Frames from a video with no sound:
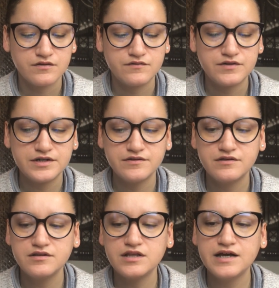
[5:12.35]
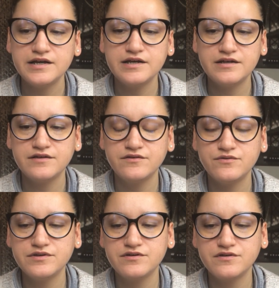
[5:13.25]
Right? The lion in The
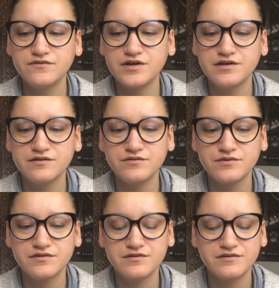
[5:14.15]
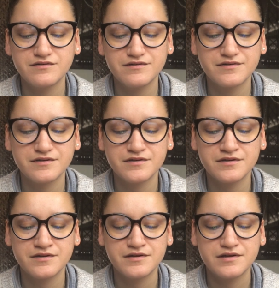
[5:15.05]
Wizard of Oz was
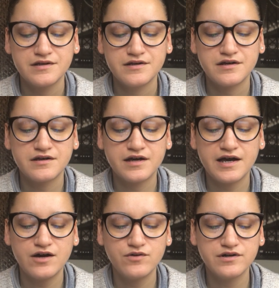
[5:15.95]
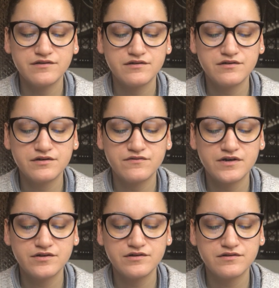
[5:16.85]
a coward until he
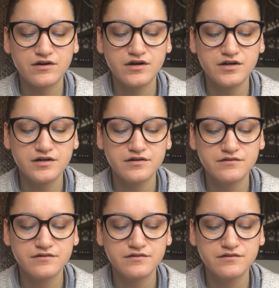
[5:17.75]
found his heart.